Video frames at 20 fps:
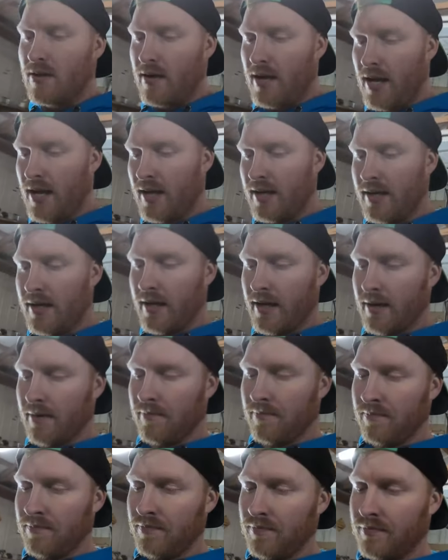And
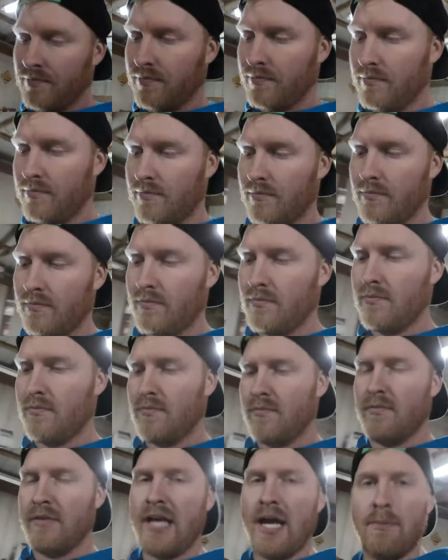um,
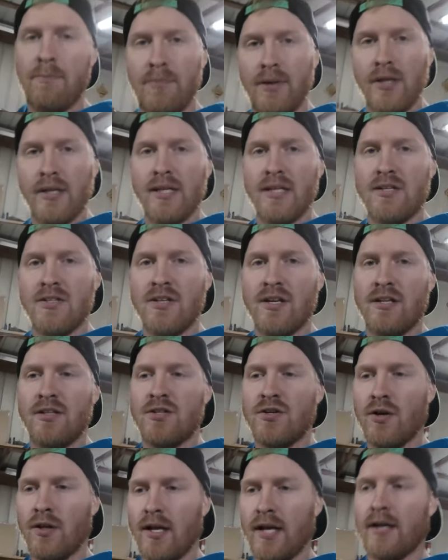yeah, build into
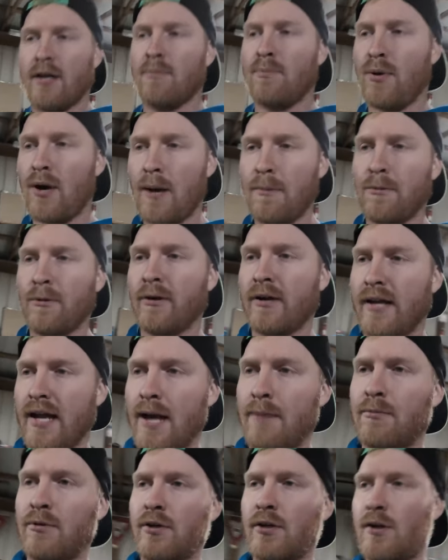into like a proper
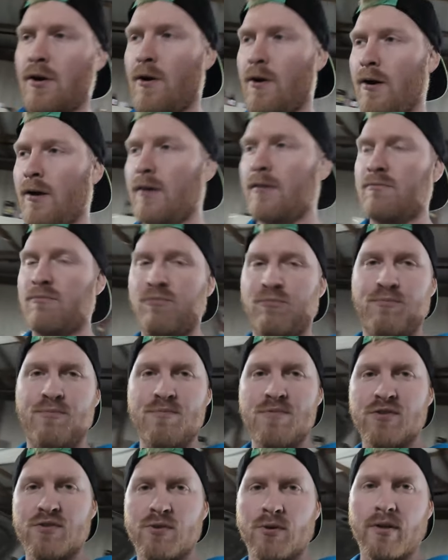Gambler car,
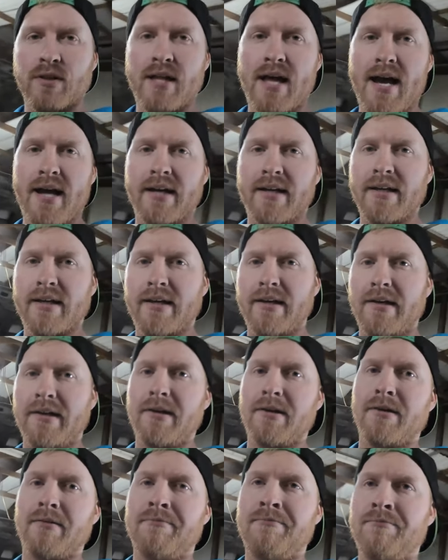sort of like
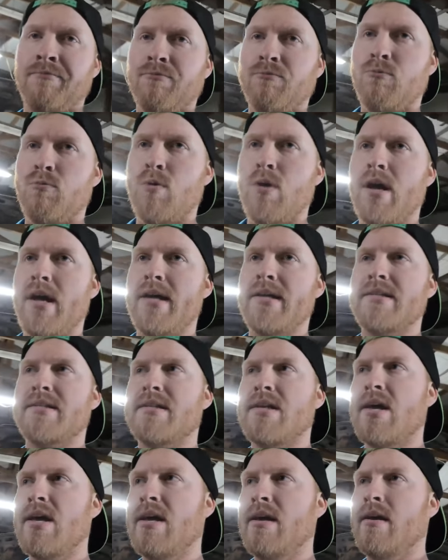uh, what
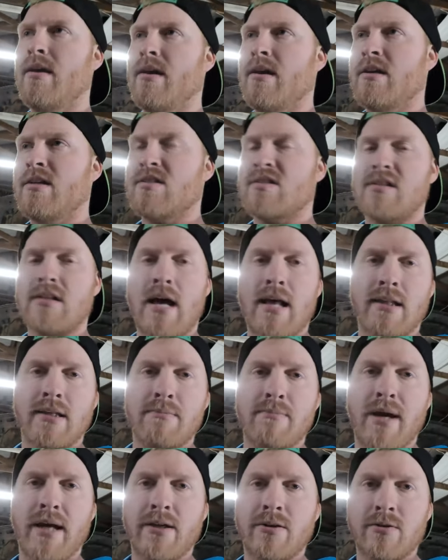Slightly
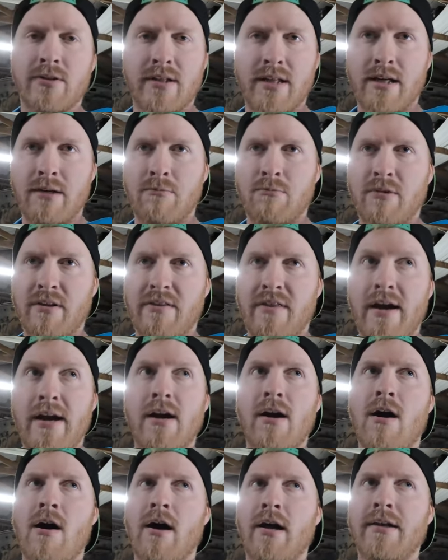Mangled did with their
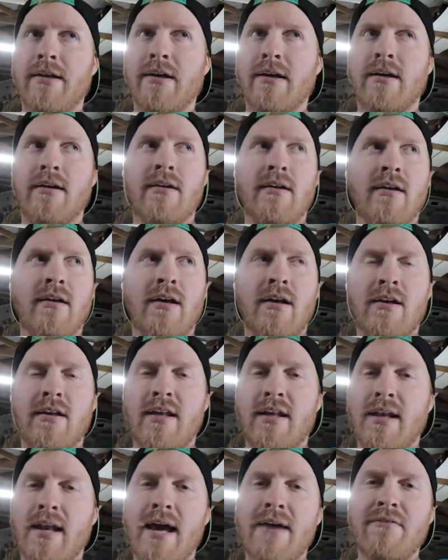Honda,
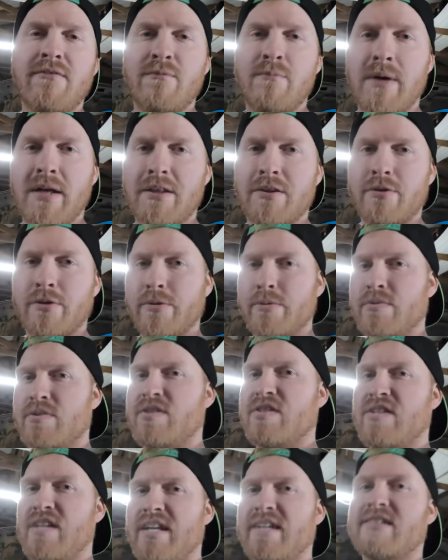and they've been through
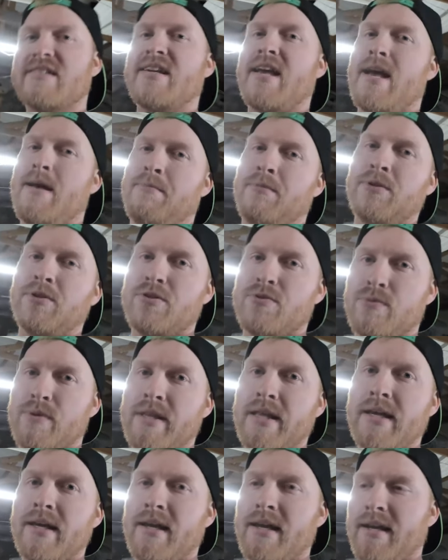six Gamblers with
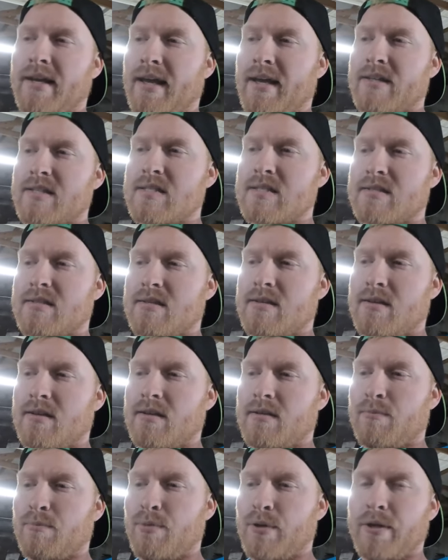it, and that's
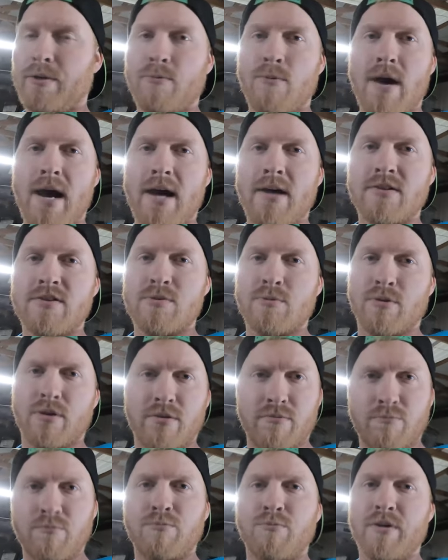pretty wild. So we
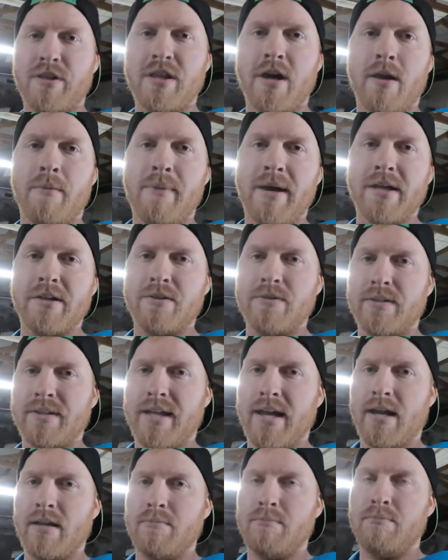we thought about doing
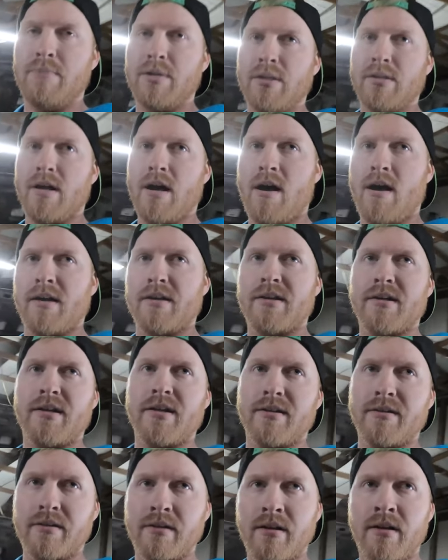that, building a Honda
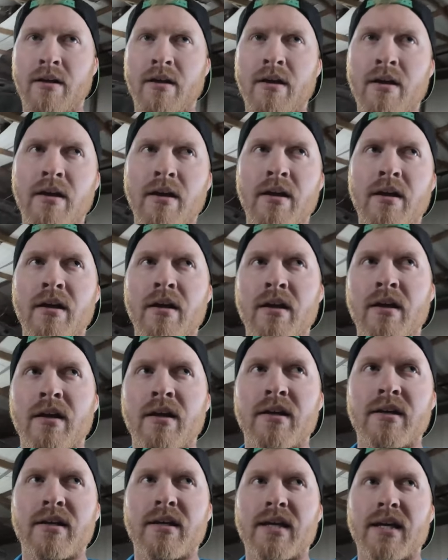and
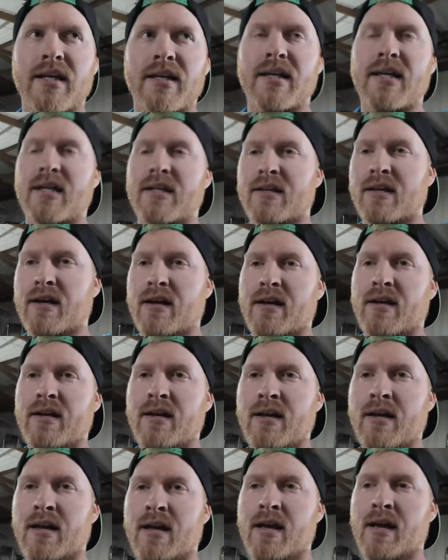getting it done,
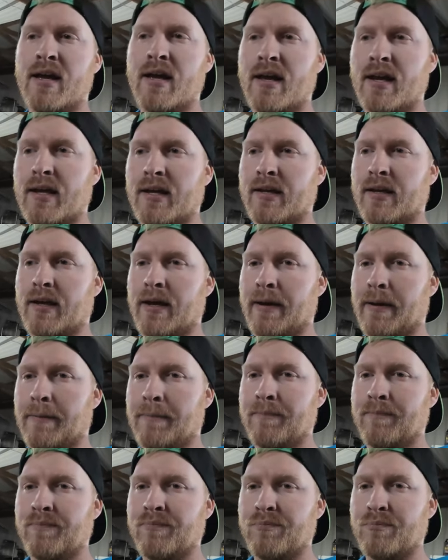and um,
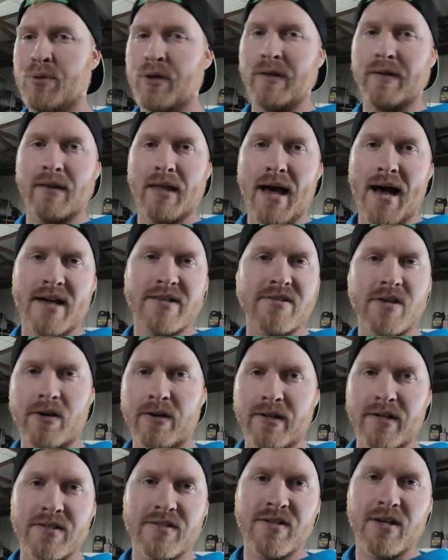putting lights on
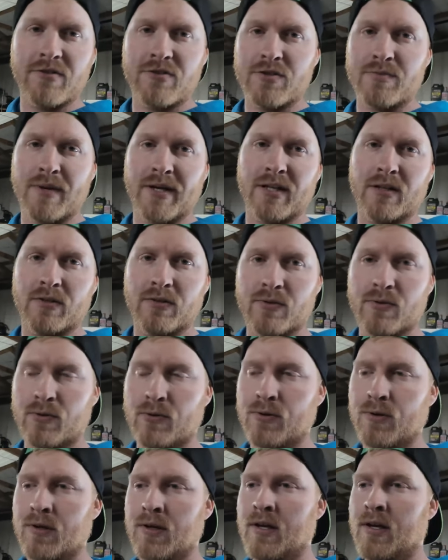it and stuff, just make it look
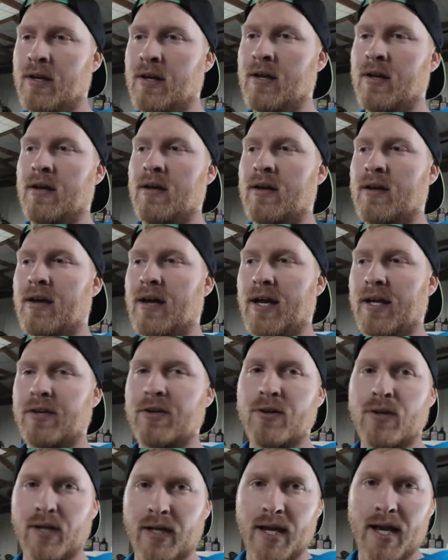cool, and
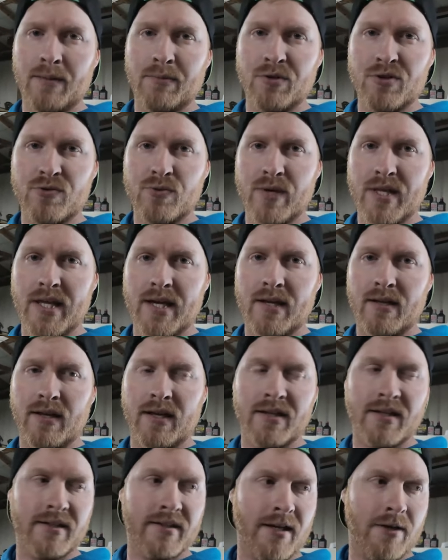doing Gamblers with it. I
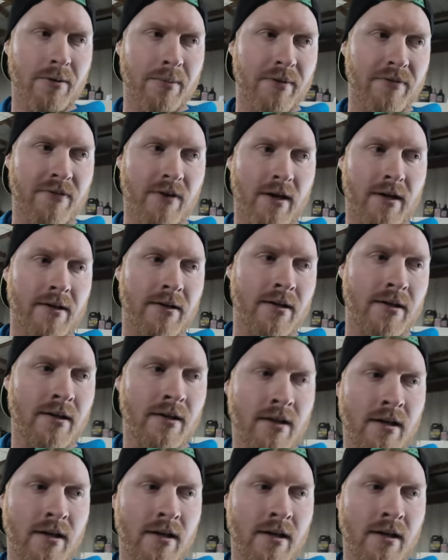think that would be fun.